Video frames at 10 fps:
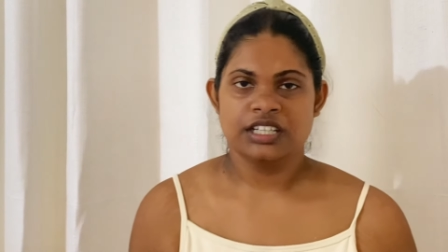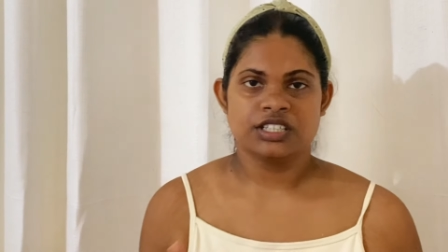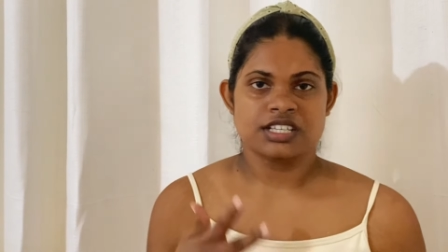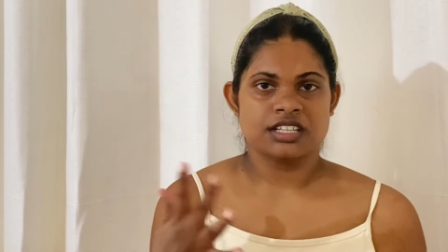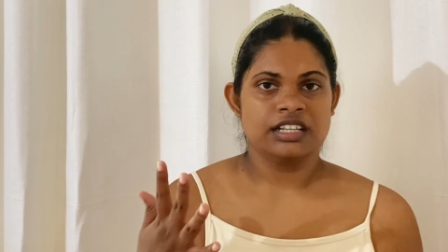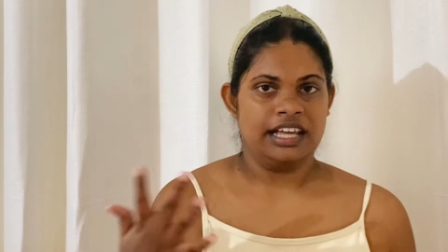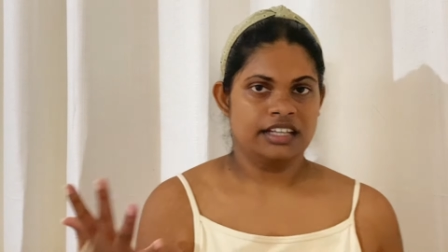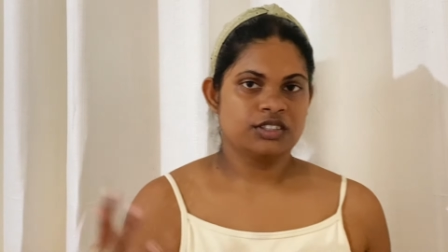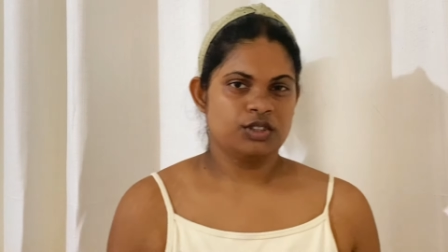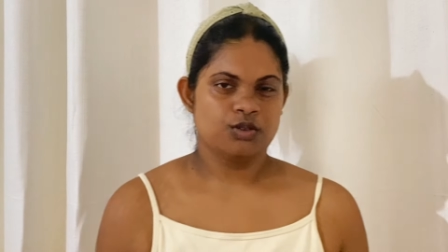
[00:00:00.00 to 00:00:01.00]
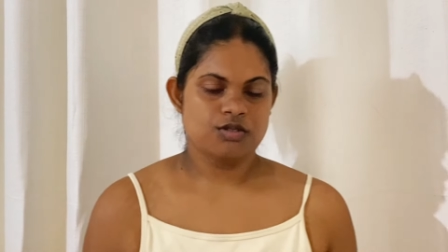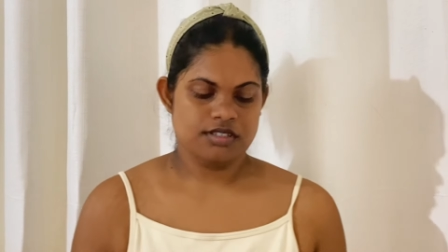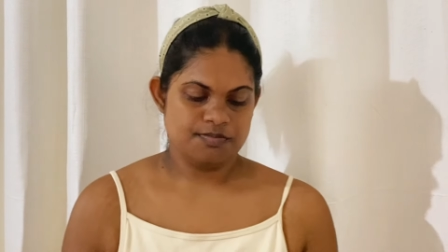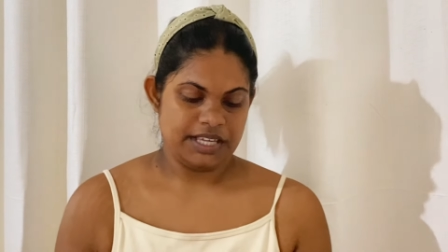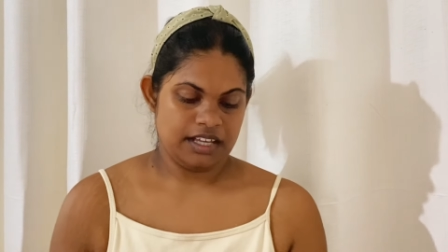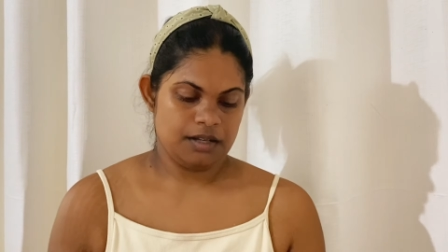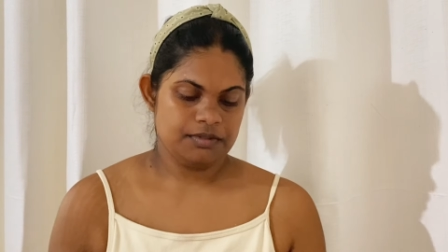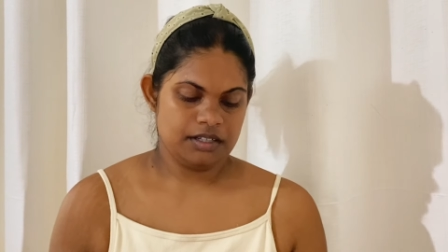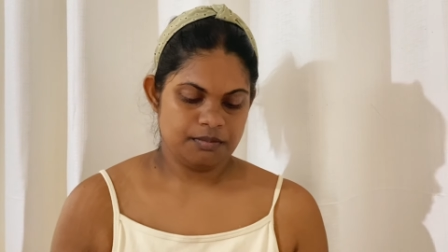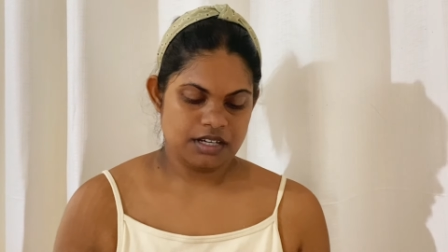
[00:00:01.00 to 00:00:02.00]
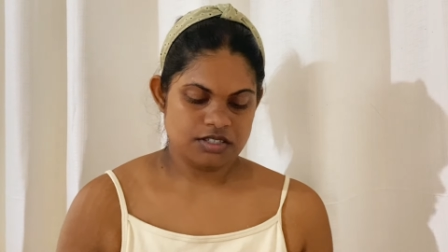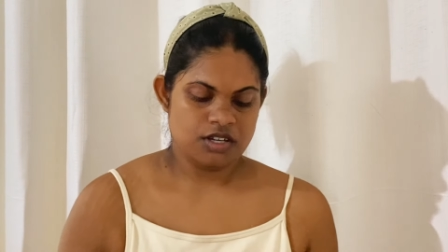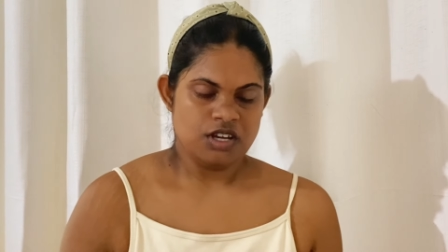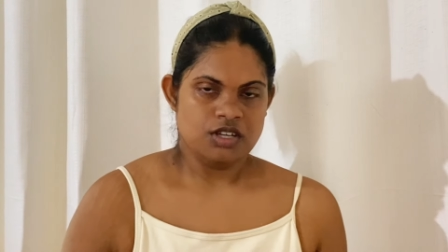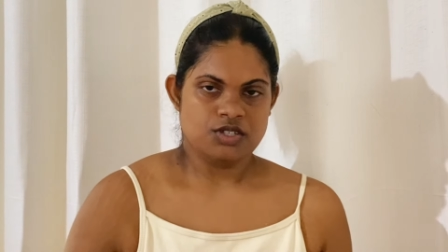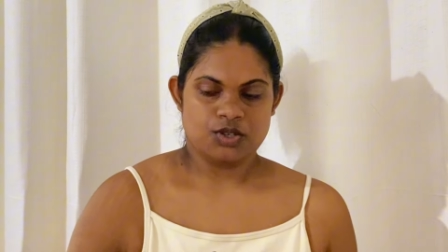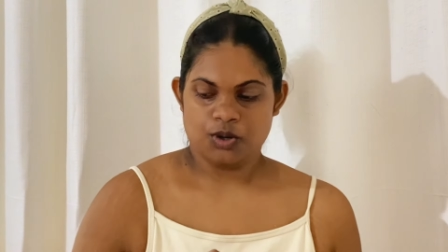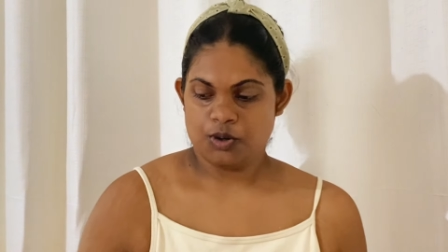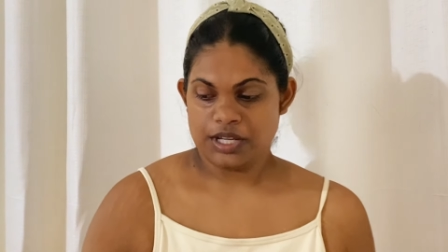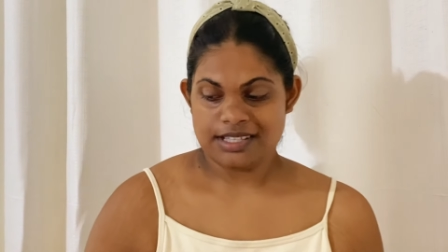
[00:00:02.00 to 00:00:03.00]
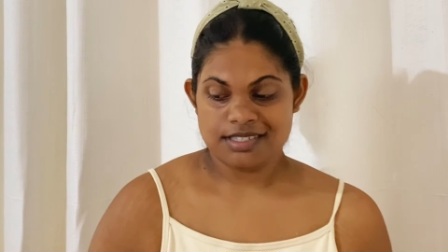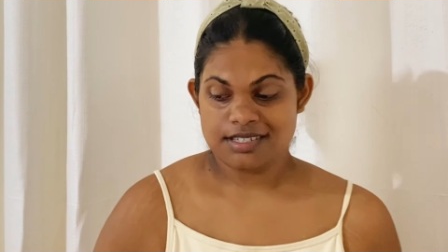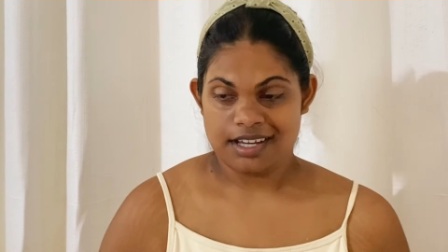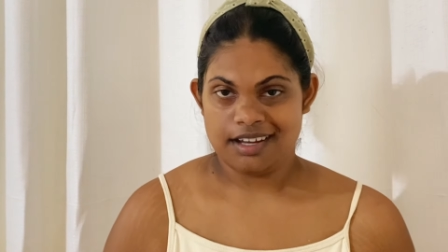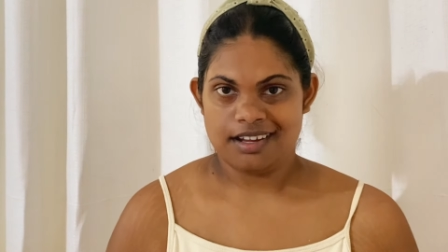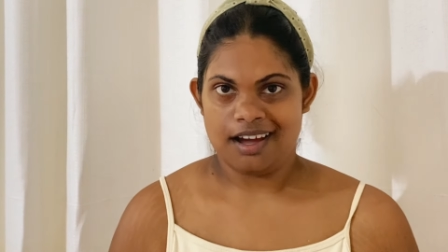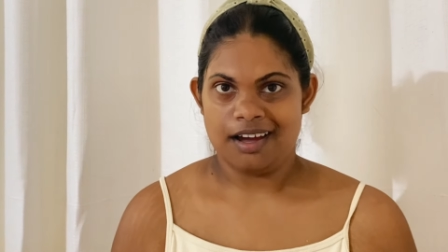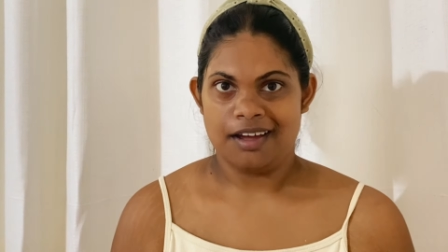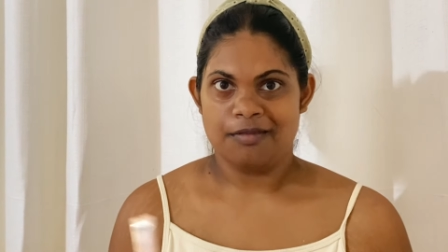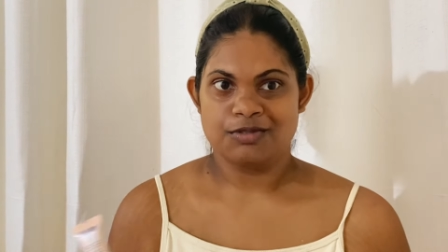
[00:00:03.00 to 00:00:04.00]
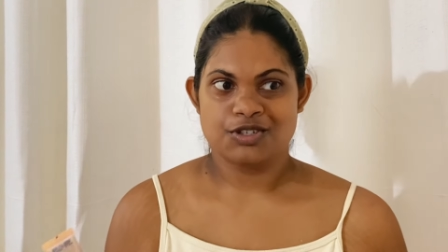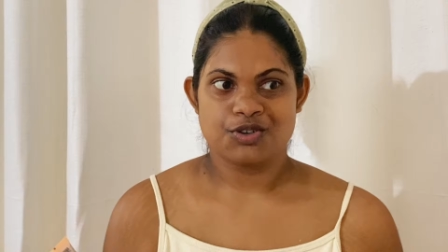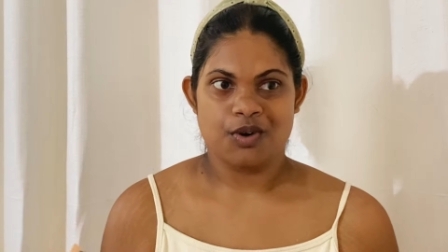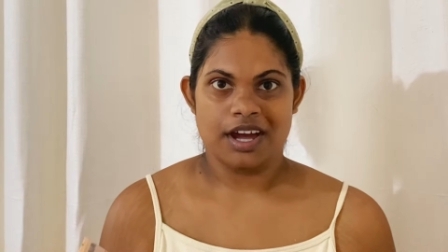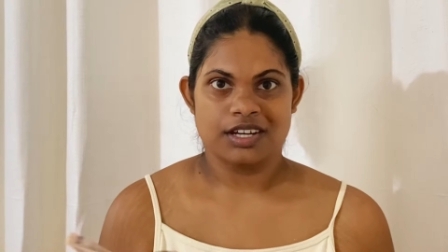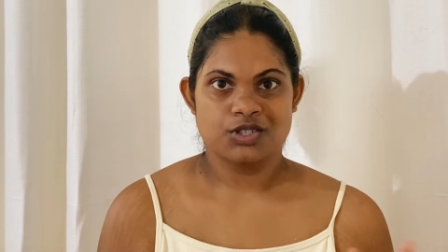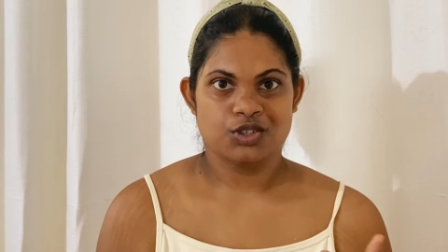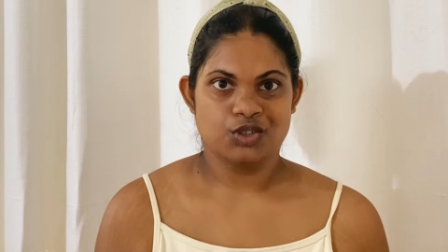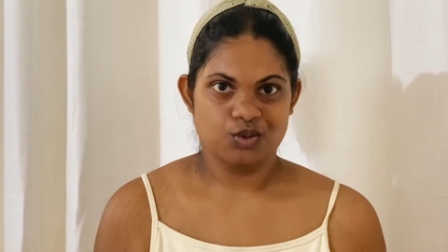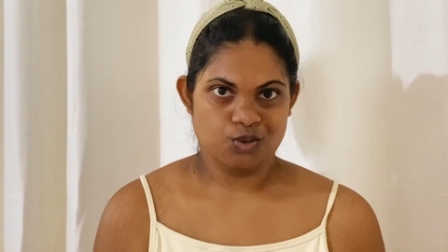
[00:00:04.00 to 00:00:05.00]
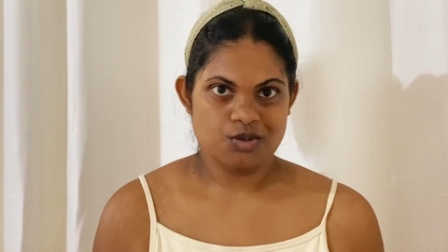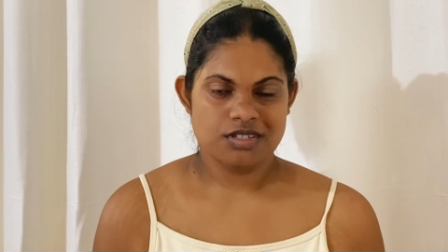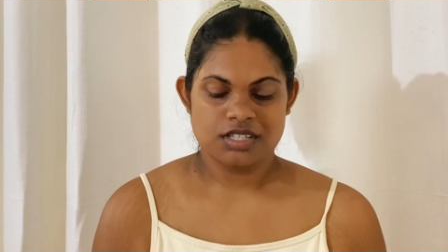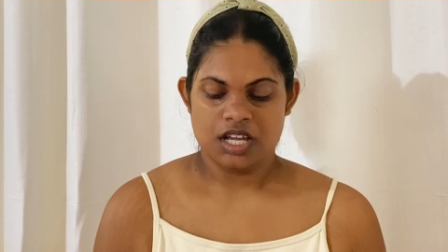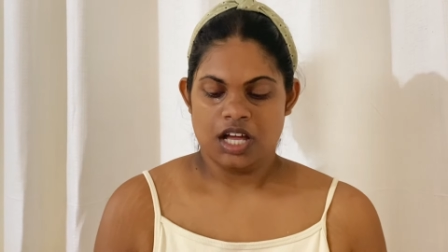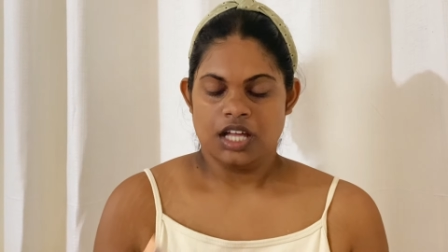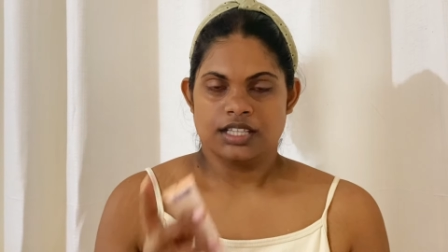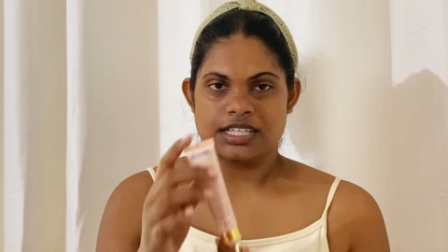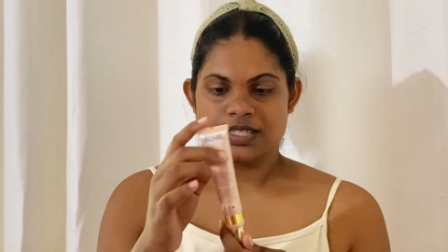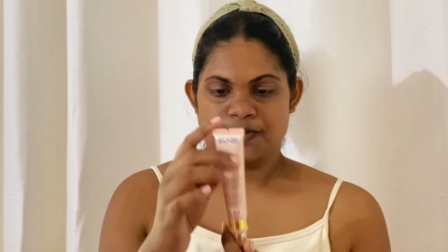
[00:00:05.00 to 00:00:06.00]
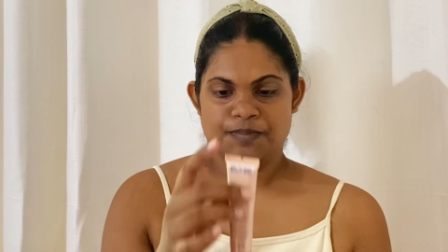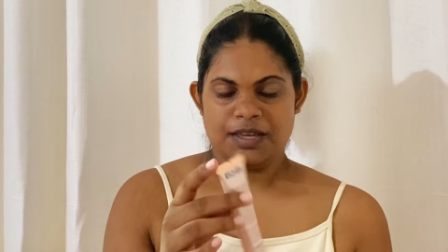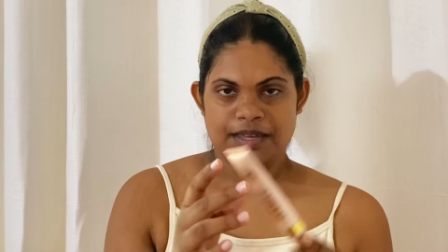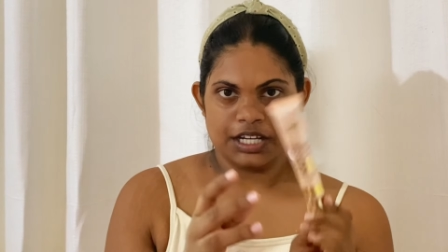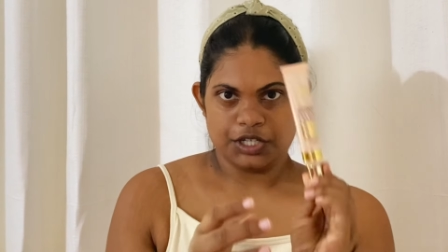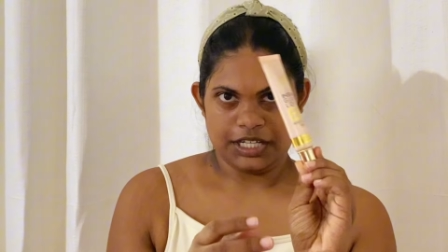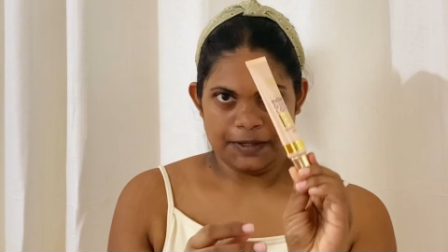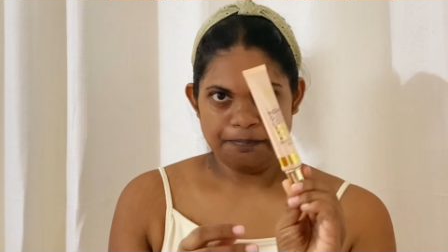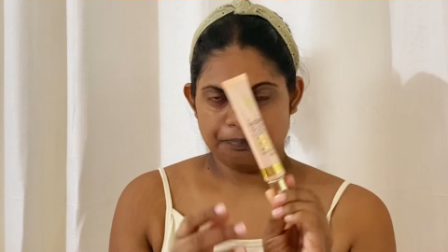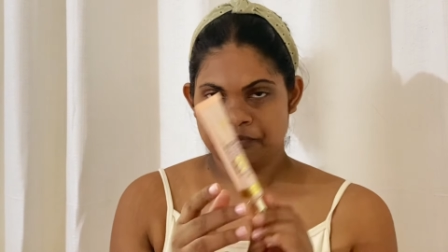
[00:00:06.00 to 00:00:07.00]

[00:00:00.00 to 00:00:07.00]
doesn't like to use makeup that much. So instead, I'm trying to use this BB cream.